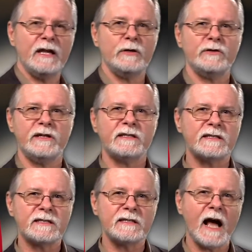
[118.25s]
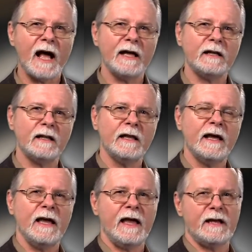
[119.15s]
using style
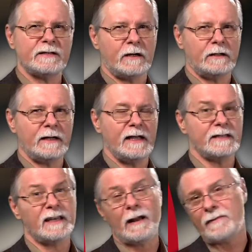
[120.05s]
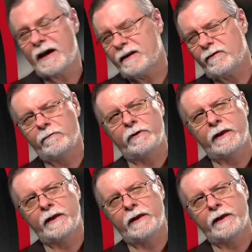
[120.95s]
as our lens. And I'm not even